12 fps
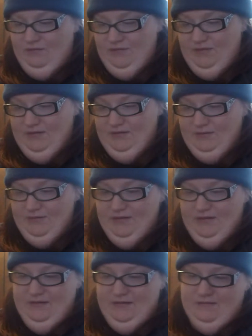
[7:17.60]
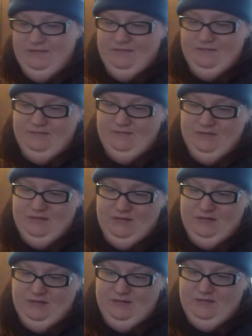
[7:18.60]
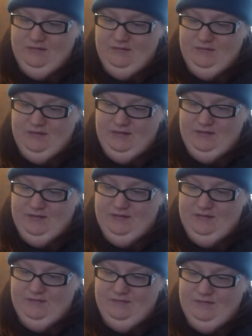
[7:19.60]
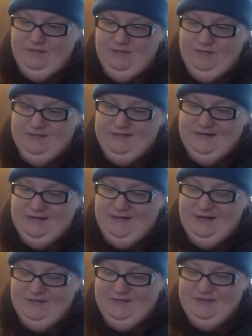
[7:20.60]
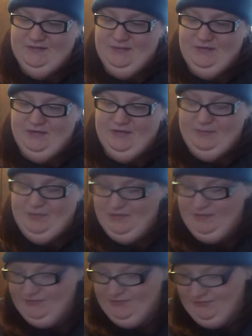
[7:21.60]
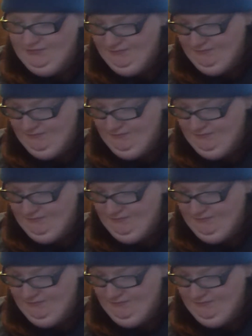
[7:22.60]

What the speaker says: You little monkey. Okay. I don't know exactly how I'm supposed to put her on her perch.